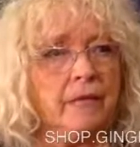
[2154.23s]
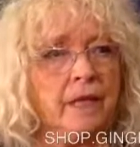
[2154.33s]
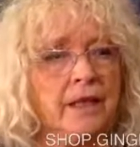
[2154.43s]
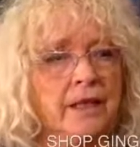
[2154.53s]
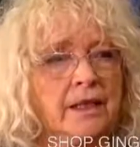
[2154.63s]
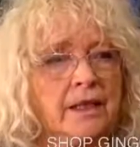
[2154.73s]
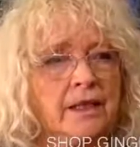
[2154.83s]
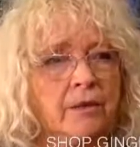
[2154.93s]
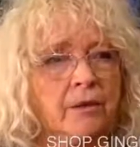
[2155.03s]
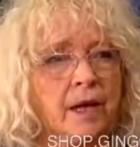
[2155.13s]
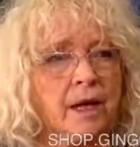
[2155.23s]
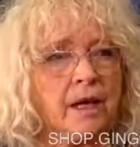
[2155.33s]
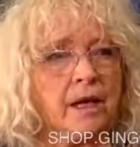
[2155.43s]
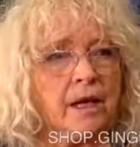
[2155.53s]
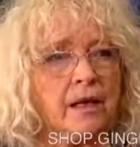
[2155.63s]
And it's in a
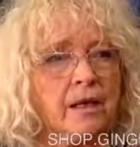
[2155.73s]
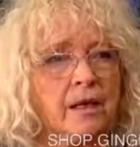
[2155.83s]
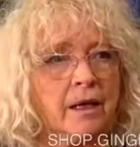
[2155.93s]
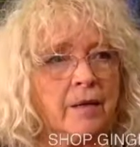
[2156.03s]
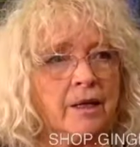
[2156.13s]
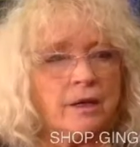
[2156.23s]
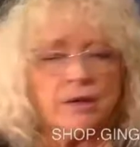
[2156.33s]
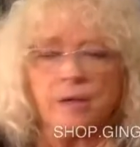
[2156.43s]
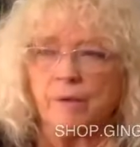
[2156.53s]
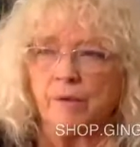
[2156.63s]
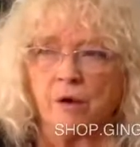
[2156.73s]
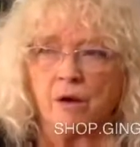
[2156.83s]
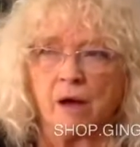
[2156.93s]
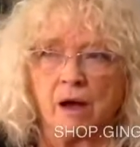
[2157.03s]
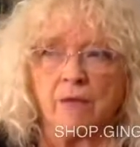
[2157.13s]
way, I mean, don't get me
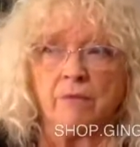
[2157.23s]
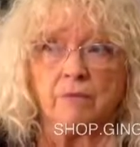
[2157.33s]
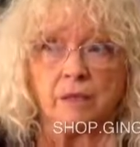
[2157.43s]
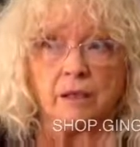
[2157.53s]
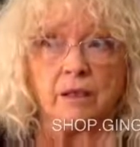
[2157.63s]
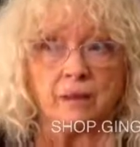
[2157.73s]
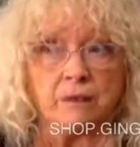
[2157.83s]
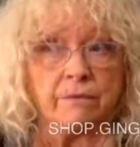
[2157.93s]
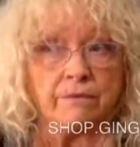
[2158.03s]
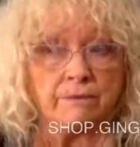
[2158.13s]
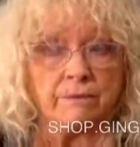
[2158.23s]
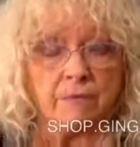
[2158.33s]
wrong, I really love